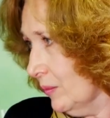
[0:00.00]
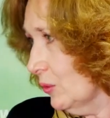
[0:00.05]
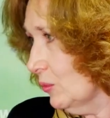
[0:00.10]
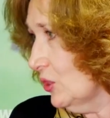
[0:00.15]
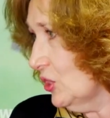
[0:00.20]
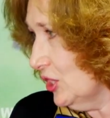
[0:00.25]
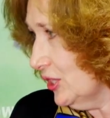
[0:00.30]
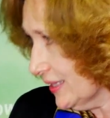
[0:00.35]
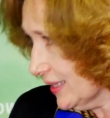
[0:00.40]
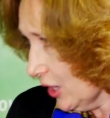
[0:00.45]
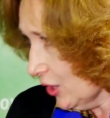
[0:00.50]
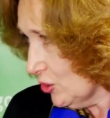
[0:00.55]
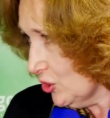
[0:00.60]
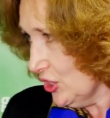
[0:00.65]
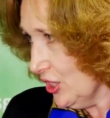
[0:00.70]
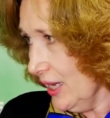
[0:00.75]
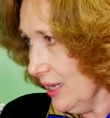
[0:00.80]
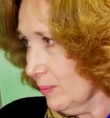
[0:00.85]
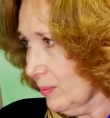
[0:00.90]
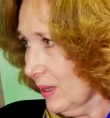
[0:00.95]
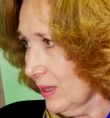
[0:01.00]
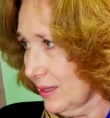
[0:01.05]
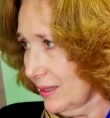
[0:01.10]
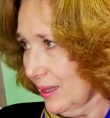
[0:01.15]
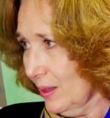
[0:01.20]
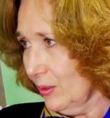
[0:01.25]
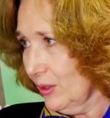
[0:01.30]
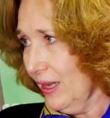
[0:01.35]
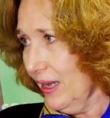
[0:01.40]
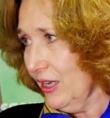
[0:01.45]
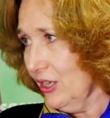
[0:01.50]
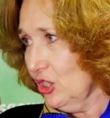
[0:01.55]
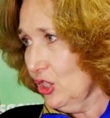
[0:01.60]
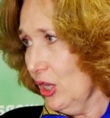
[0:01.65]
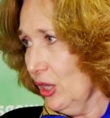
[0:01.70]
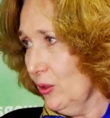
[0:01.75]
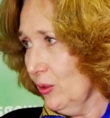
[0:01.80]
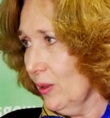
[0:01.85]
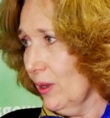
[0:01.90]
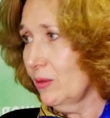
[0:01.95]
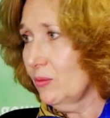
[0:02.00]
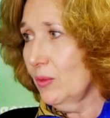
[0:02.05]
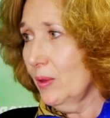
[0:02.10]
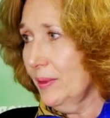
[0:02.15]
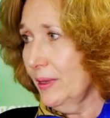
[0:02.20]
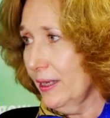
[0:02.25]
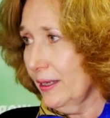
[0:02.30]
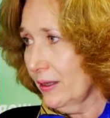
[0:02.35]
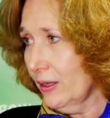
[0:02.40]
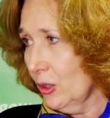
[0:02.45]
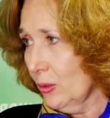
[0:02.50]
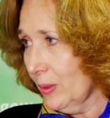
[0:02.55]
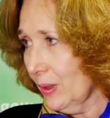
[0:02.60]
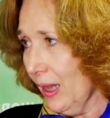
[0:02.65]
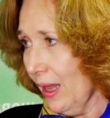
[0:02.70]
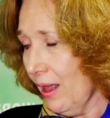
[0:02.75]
which is co-chaired by the WHO and Women in Global